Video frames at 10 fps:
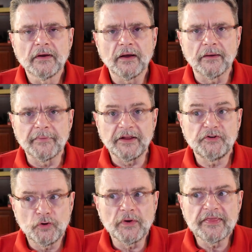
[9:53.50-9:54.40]
um,
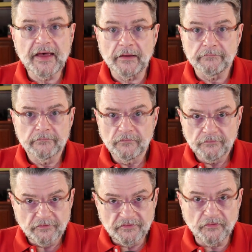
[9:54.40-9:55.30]
and doing that
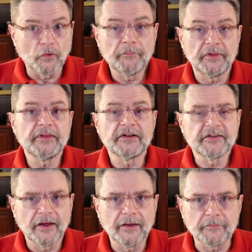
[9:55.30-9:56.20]
4 billion
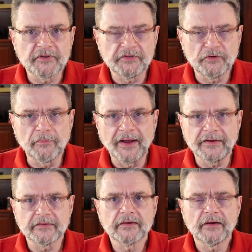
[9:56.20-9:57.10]
times as you
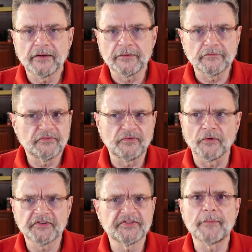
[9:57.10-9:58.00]
might uh,
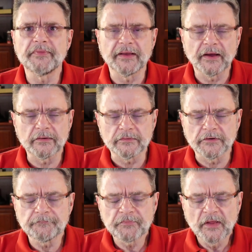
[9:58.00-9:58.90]
for something, I don't
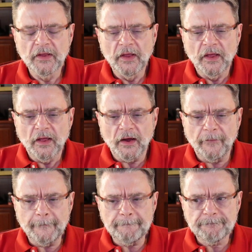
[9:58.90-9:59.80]
know, uh,